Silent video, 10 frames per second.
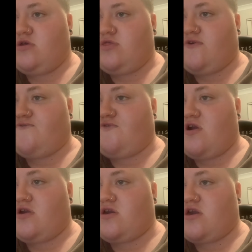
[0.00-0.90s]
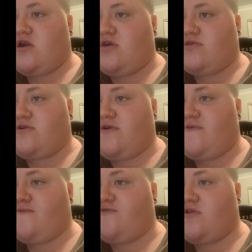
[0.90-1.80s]
The Frank Ayres
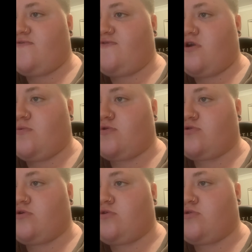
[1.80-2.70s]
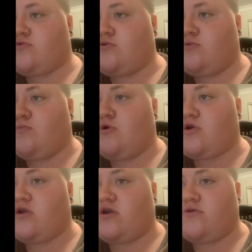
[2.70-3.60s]
Funfair returned to
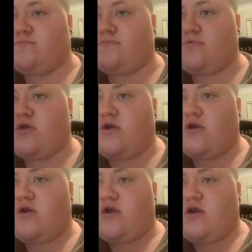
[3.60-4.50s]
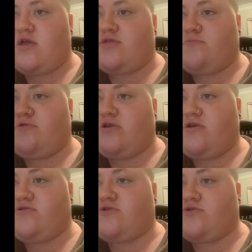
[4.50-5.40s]
Wokingham, and the
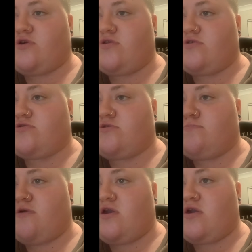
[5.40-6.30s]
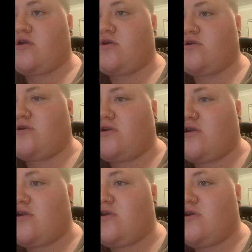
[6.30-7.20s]
police decided to make
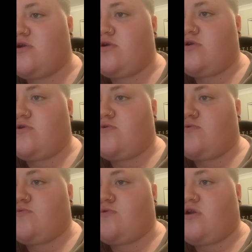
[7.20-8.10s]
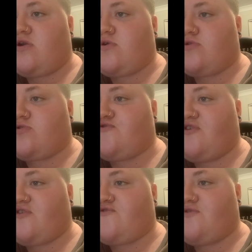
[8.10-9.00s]
a
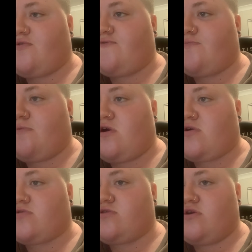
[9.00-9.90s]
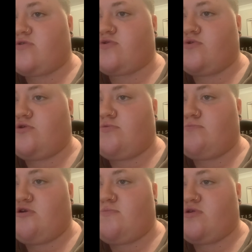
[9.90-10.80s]
reconstruction of Mark's last known
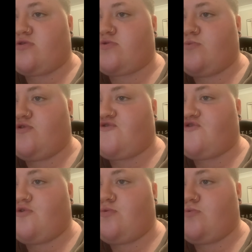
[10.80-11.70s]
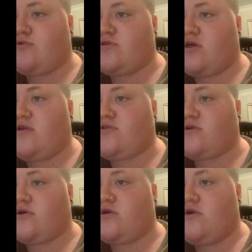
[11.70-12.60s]
moments, which would
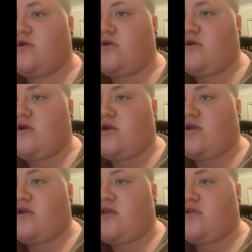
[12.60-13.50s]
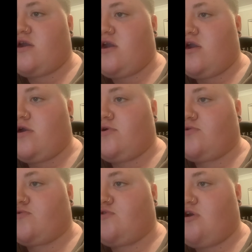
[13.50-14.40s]
later again air
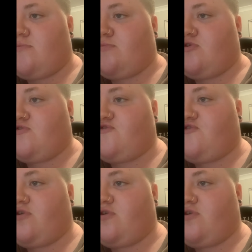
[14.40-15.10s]
on Crime Watch.